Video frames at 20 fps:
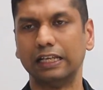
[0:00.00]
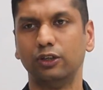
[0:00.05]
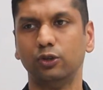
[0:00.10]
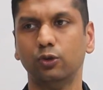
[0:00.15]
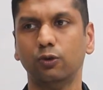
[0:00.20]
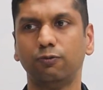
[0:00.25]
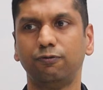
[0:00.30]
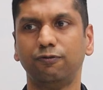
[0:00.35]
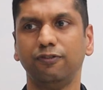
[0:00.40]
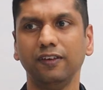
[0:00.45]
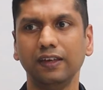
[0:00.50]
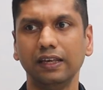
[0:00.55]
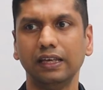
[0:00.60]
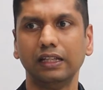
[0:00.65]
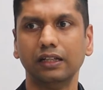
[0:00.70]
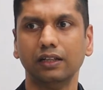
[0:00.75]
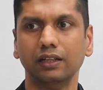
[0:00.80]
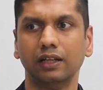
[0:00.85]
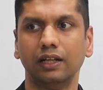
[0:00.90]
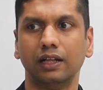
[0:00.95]
You
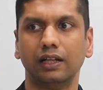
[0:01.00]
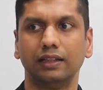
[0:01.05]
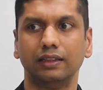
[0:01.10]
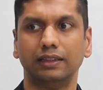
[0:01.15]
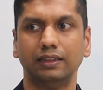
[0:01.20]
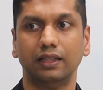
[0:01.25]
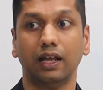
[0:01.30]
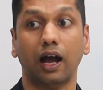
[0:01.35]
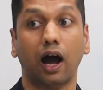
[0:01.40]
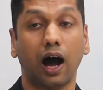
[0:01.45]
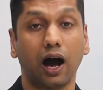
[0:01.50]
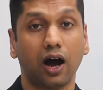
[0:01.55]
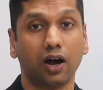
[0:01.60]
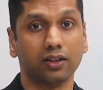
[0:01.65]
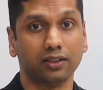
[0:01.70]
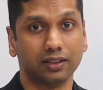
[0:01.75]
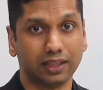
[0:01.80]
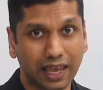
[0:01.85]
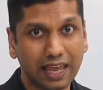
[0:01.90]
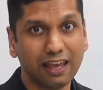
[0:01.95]
feel,
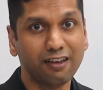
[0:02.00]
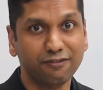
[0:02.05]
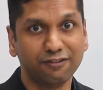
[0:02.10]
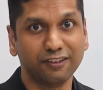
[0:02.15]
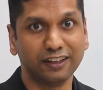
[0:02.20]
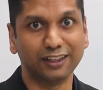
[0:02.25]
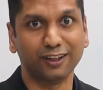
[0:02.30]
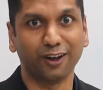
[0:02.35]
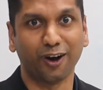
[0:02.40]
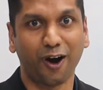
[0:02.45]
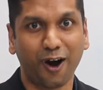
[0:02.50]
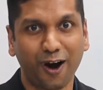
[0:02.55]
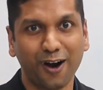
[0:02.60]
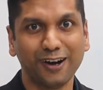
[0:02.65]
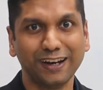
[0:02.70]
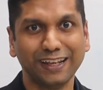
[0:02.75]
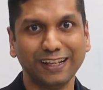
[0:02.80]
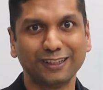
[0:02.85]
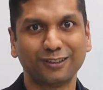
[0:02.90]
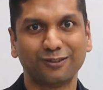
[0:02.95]
the
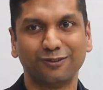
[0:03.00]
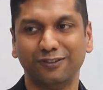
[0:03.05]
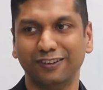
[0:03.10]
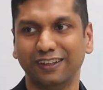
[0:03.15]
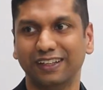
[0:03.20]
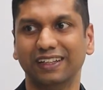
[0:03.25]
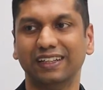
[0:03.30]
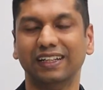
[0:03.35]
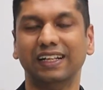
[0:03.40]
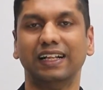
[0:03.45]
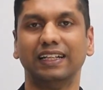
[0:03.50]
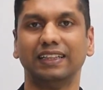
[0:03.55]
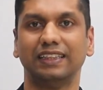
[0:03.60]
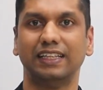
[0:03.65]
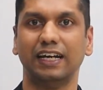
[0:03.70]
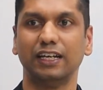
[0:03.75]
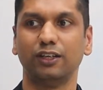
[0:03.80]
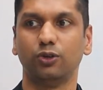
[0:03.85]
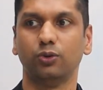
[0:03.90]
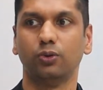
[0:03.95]
audience feel
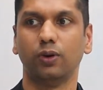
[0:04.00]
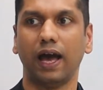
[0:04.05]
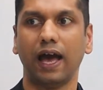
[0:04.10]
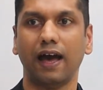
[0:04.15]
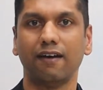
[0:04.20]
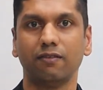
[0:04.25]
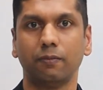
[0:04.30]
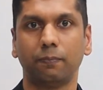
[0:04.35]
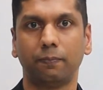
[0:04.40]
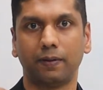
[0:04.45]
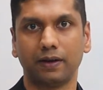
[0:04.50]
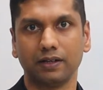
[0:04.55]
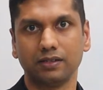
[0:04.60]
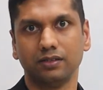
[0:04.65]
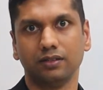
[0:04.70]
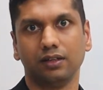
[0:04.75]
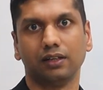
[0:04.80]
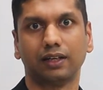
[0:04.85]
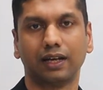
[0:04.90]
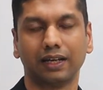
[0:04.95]
that you have a
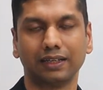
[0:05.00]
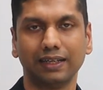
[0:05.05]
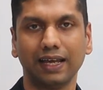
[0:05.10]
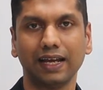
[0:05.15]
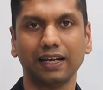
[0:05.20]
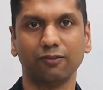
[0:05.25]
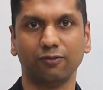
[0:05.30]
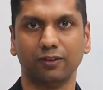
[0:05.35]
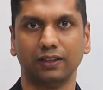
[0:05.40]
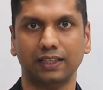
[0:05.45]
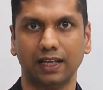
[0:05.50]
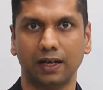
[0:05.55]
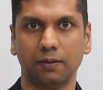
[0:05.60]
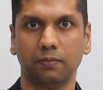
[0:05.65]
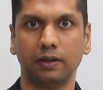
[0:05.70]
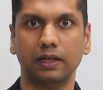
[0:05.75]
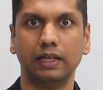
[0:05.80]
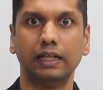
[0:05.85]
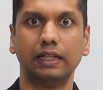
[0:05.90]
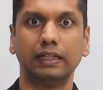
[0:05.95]
personal connect with
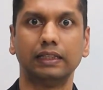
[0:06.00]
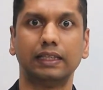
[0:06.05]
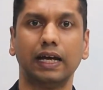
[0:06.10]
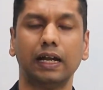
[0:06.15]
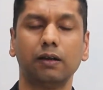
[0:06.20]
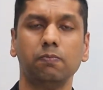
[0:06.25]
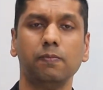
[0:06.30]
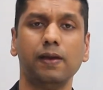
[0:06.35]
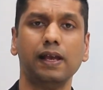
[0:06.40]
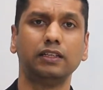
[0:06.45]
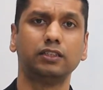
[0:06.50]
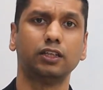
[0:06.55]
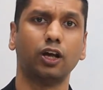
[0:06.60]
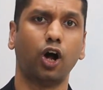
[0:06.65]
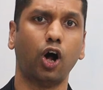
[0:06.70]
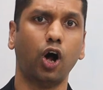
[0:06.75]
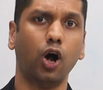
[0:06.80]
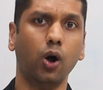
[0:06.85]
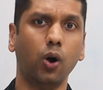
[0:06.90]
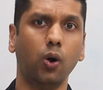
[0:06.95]
them. That makes
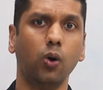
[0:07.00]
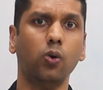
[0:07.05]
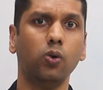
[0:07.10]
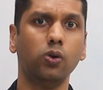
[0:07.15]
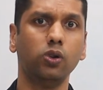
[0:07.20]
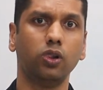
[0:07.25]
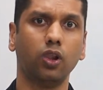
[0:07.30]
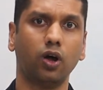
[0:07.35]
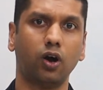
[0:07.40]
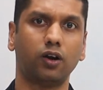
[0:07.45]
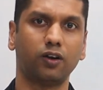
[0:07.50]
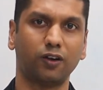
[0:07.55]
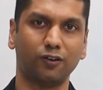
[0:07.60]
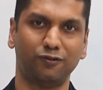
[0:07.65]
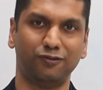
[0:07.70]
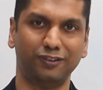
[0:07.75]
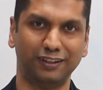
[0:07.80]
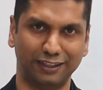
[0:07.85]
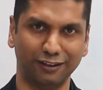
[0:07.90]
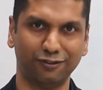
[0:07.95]
a whole lot
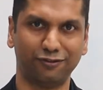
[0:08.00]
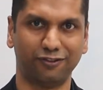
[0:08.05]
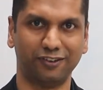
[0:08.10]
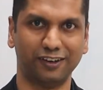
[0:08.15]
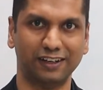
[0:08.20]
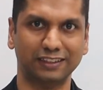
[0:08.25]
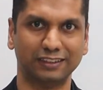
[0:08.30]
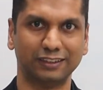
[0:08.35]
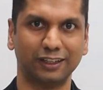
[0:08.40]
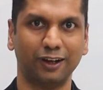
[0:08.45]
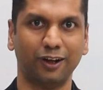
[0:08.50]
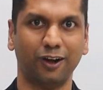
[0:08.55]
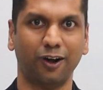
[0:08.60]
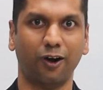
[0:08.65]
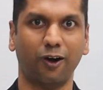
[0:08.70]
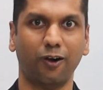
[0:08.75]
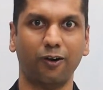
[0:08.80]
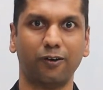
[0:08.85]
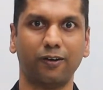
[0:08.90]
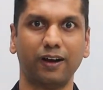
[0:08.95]
of difference,
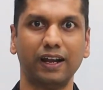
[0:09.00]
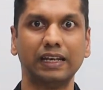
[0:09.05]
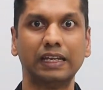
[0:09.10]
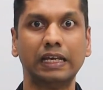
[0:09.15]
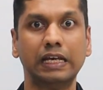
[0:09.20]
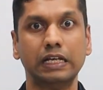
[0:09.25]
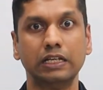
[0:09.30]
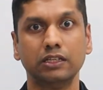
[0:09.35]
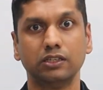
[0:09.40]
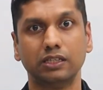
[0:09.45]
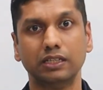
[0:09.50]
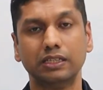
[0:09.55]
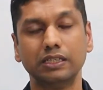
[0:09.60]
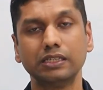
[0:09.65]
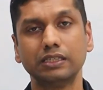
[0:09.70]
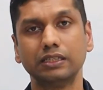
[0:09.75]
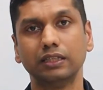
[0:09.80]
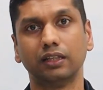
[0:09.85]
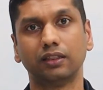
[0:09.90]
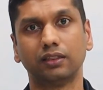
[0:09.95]
all right? So this
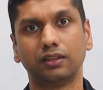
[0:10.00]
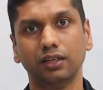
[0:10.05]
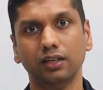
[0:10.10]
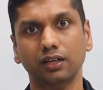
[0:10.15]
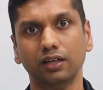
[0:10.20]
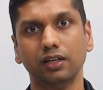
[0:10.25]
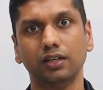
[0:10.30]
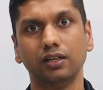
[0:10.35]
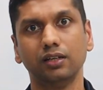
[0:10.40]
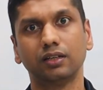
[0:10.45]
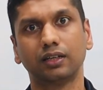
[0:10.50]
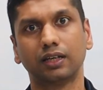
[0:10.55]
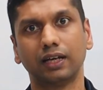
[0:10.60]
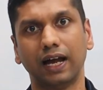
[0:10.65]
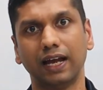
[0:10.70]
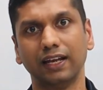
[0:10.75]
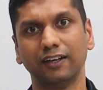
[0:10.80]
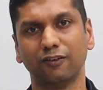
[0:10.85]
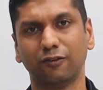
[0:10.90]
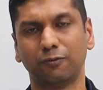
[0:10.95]
is the third
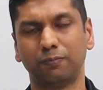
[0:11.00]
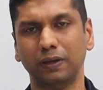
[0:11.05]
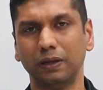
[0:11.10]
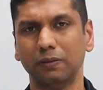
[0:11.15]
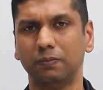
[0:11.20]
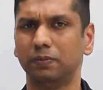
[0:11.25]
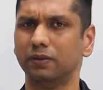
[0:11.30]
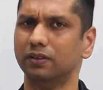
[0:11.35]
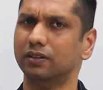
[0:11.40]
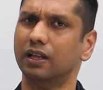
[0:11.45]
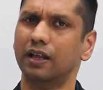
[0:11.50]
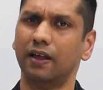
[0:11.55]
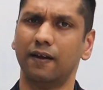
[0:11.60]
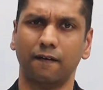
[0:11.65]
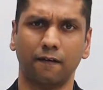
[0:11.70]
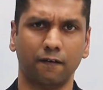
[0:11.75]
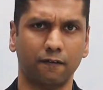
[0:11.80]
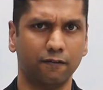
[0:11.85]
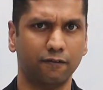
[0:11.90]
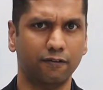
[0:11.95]
kind of people.
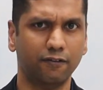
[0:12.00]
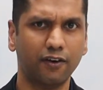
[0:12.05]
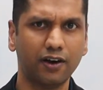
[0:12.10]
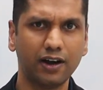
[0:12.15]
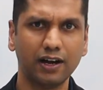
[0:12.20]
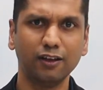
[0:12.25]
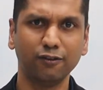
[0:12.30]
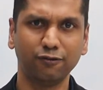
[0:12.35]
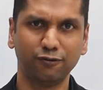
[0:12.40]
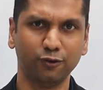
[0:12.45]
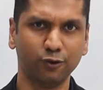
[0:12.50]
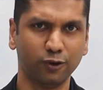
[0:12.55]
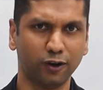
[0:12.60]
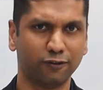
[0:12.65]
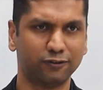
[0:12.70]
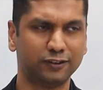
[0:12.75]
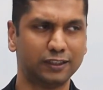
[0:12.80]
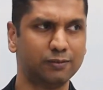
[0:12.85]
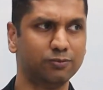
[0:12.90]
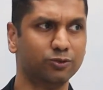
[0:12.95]
Very few
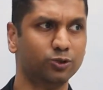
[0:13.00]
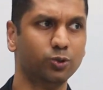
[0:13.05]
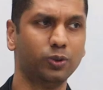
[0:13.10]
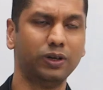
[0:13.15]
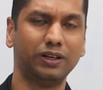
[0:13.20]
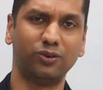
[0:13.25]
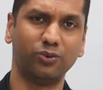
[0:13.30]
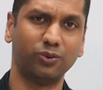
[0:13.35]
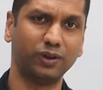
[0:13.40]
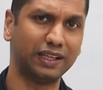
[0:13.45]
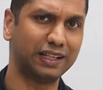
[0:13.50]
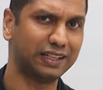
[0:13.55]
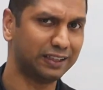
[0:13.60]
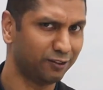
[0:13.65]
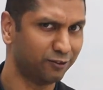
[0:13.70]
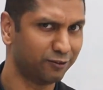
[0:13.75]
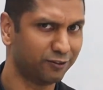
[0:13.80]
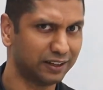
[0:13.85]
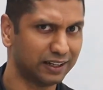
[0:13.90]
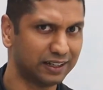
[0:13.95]
of them do it
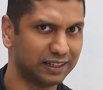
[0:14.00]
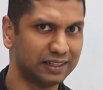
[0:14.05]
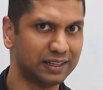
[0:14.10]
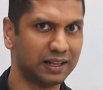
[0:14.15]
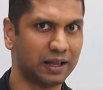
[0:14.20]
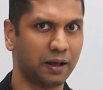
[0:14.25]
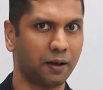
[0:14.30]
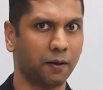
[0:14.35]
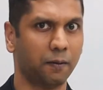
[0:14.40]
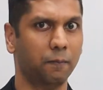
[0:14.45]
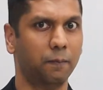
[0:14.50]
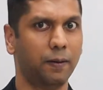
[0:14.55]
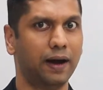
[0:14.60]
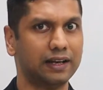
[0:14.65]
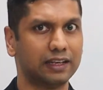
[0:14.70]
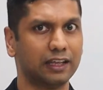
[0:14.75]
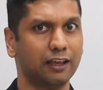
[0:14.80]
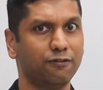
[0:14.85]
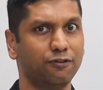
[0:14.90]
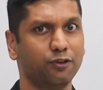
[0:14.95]
really well,
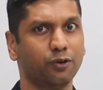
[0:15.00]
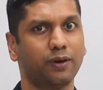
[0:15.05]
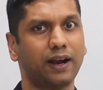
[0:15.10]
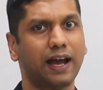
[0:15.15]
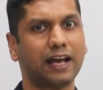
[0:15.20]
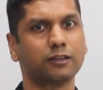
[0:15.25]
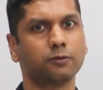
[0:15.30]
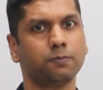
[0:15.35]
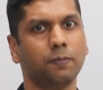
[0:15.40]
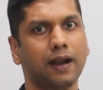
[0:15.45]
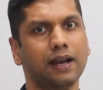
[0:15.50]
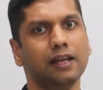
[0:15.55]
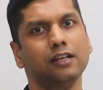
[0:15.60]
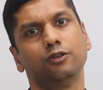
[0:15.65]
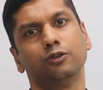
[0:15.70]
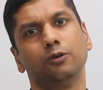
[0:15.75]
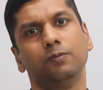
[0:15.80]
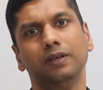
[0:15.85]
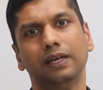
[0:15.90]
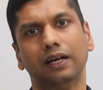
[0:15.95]
but if you're
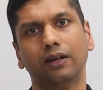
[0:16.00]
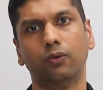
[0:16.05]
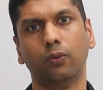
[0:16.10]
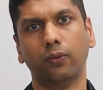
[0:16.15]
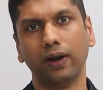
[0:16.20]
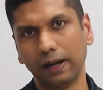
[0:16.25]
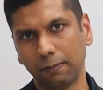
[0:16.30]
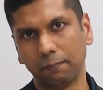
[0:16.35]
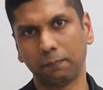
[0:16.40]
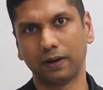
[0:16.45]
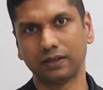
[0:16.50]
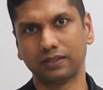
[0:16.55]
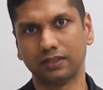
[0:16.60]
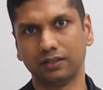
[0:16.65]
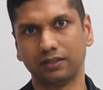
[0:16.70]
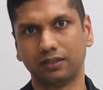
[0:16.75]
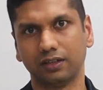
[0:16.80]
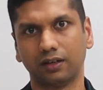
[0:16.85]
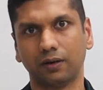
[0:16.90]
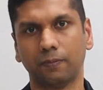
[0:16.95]
aspiring to be a great
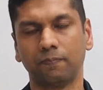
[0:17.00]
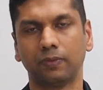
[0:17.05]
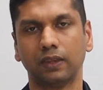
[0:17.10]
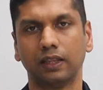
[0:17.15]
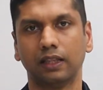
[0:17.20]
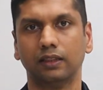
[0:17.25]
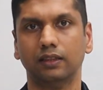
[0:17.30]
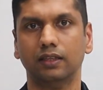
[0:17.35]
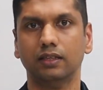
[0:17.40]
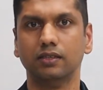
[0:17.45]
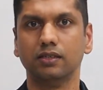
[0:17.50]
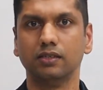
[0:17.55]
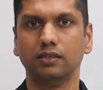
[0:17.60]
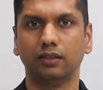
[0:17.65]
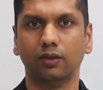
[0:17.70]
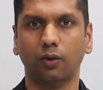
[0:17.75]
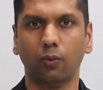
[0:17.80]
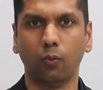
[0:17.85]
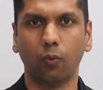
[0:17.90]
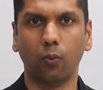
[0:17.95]
presenter, this
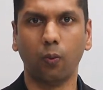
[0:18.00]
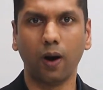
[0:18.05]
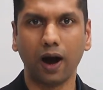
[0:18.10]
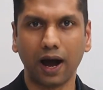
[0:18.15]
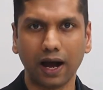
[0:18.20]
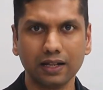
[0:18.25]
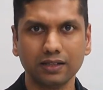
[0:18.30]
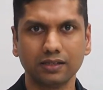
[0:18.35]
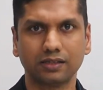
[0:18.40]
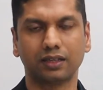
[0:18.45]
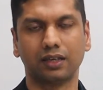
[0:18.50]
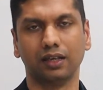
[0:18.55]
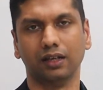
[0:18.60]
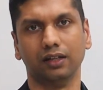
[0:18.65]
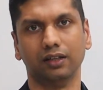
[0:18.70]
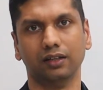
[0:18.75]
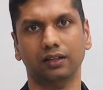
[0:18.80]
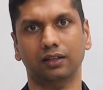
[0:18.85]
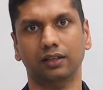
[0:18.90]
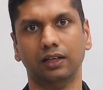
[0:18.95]
is the one
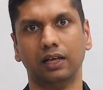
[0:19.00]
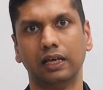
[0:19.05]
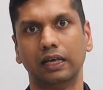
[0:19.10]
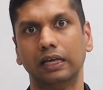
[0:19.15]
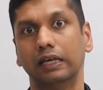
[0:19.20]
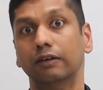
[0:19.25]
skill